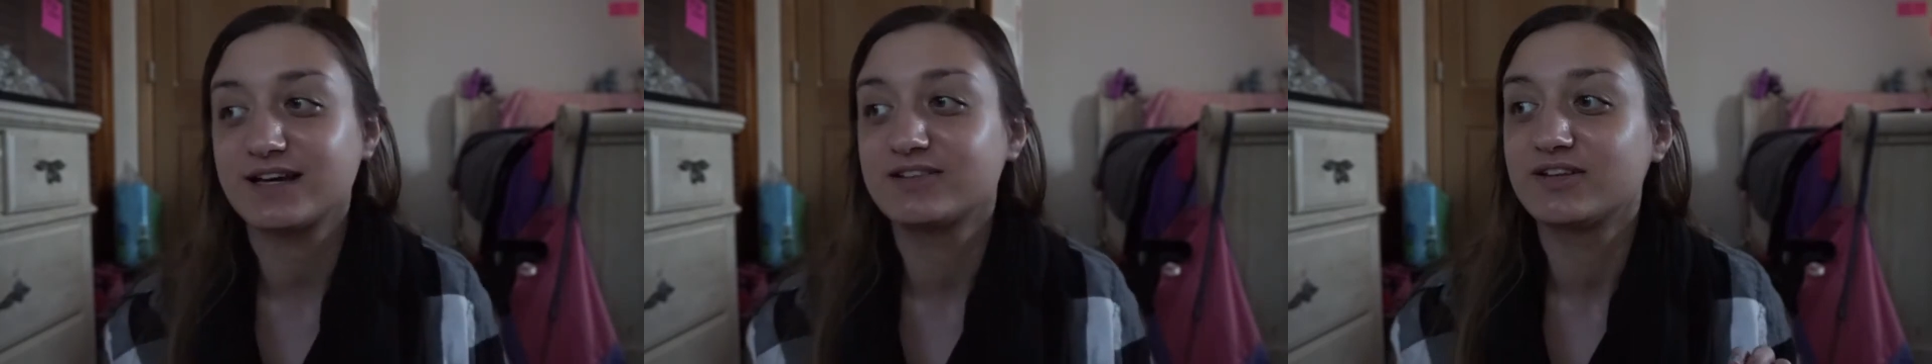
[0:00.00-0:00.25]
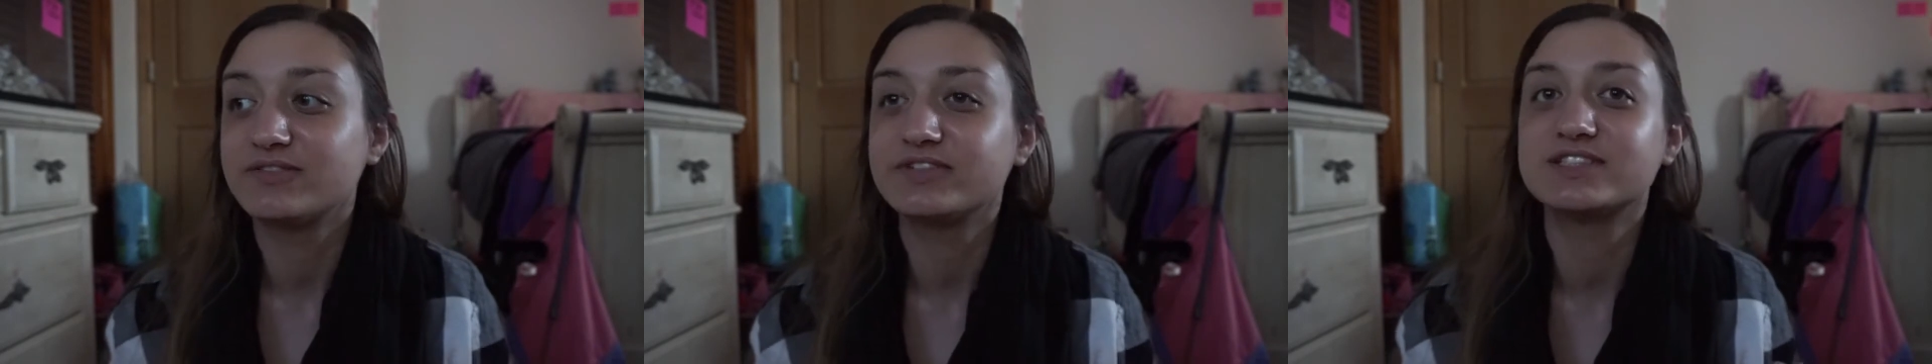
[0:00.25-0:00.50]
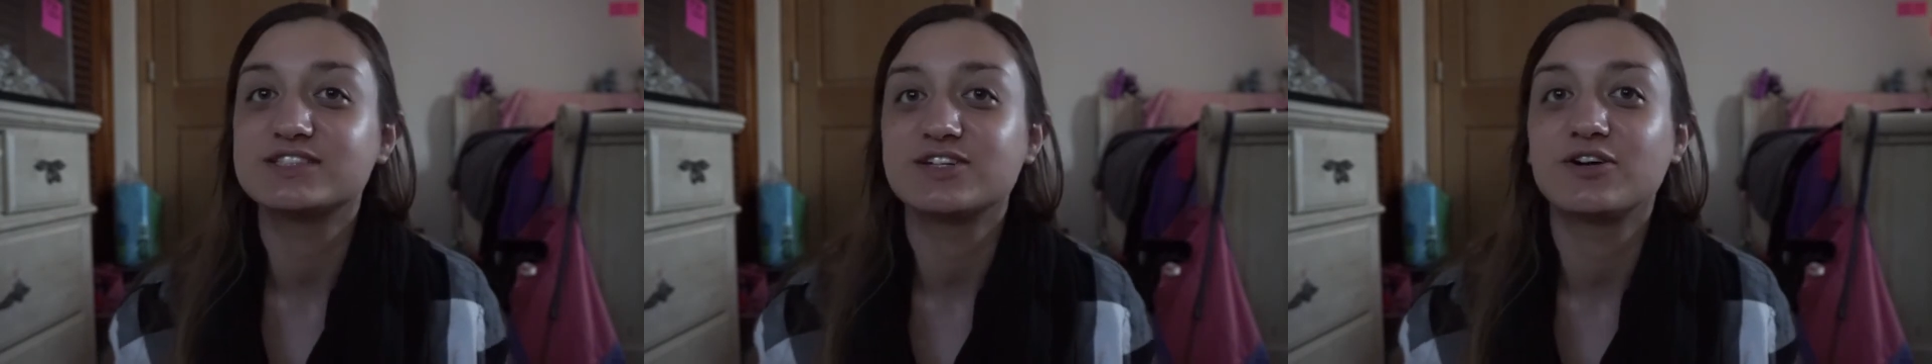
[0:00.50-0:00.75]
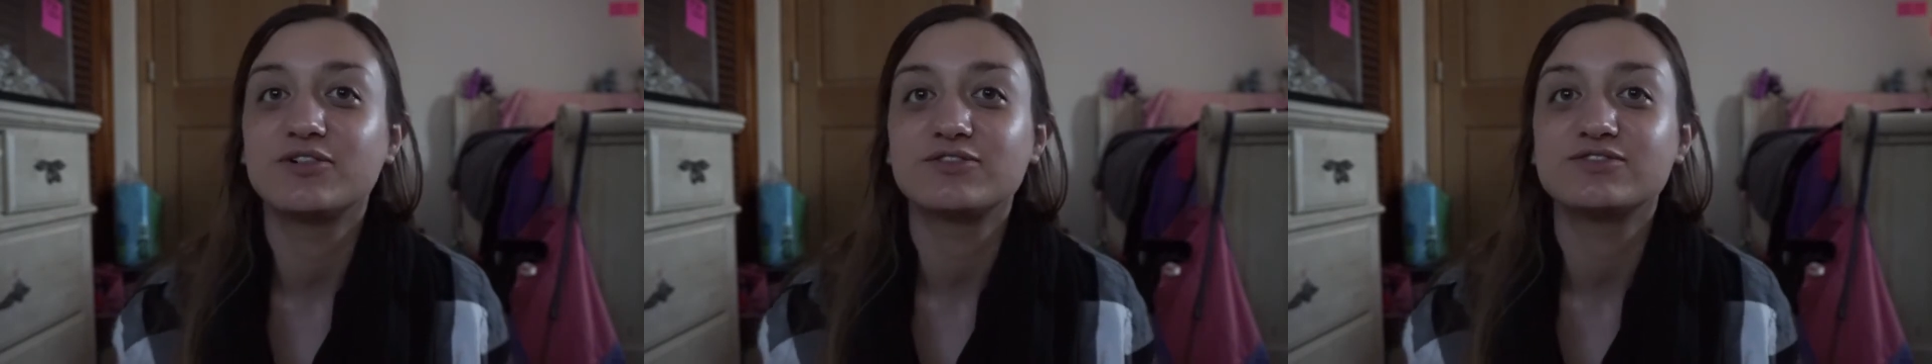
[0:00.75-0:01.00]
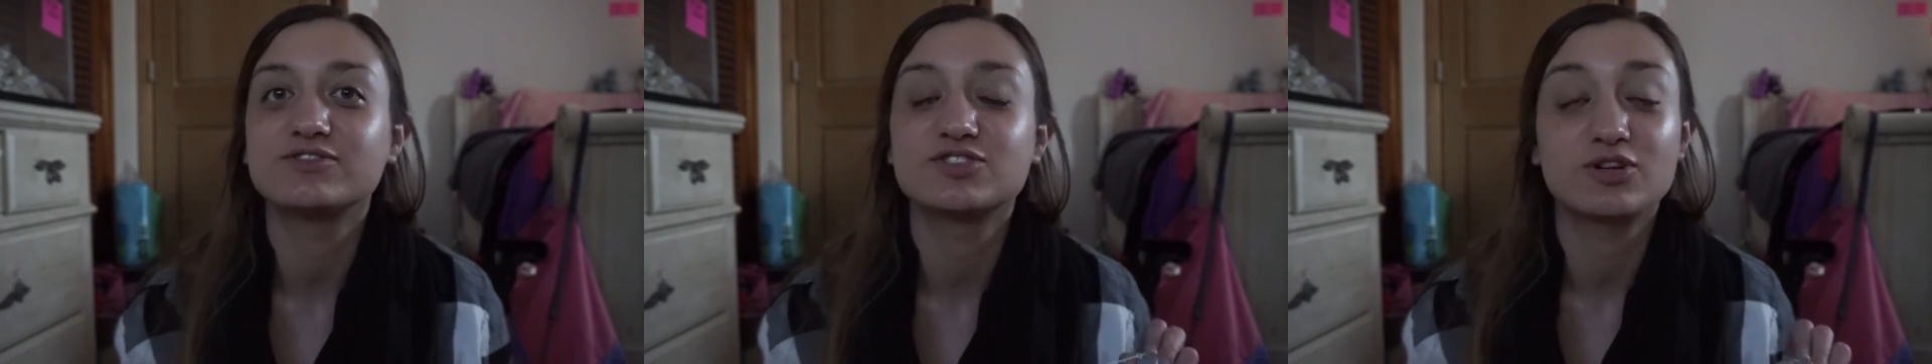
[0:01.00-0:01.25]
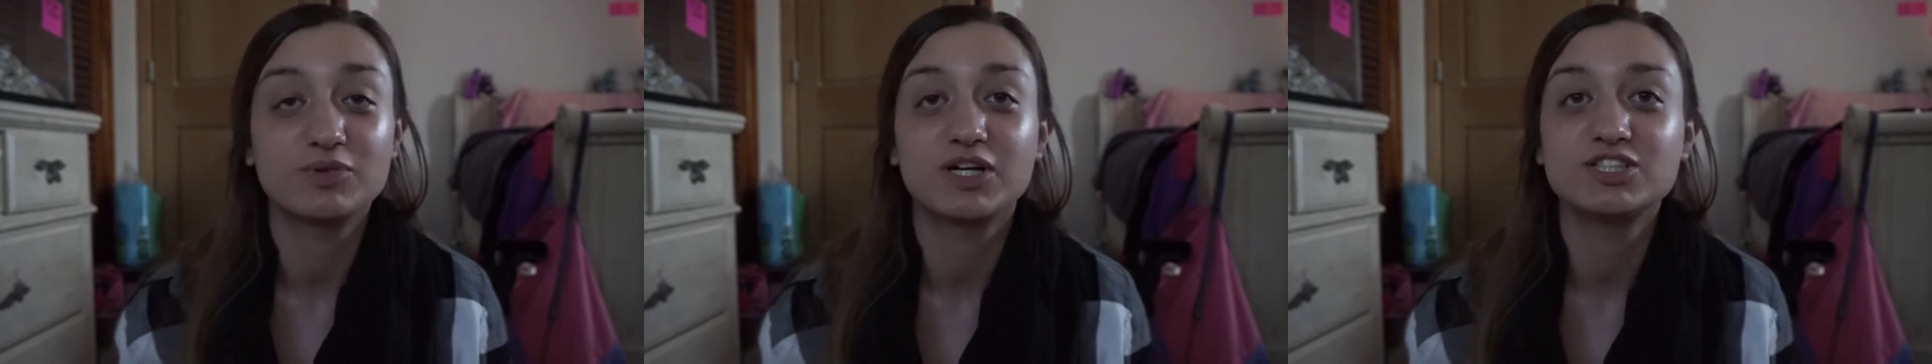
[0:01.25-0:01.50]
I love this stone
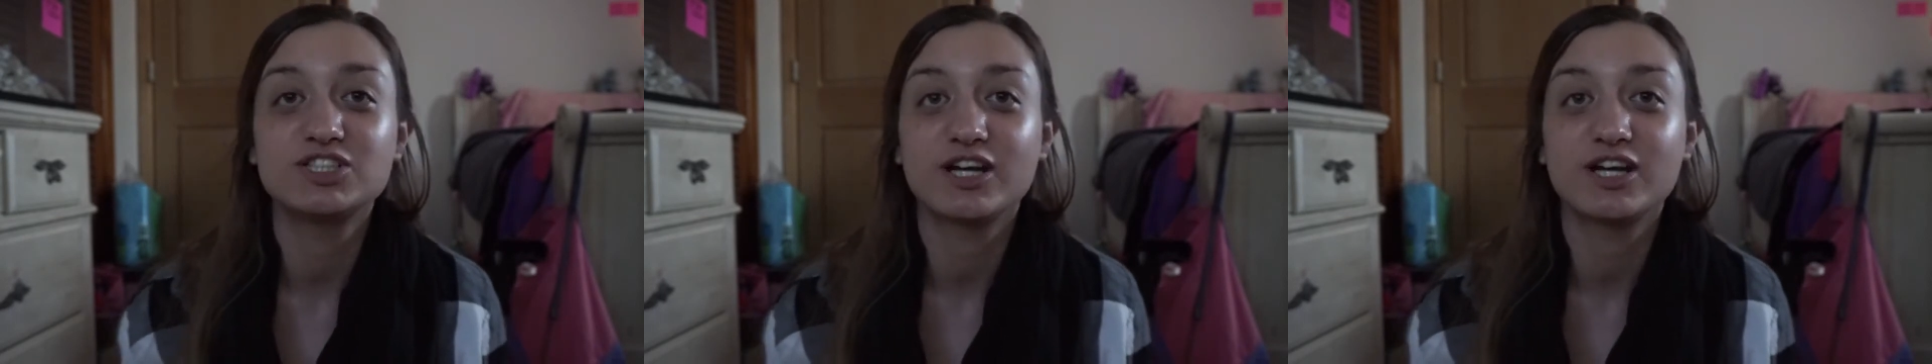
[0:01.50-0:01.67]
so much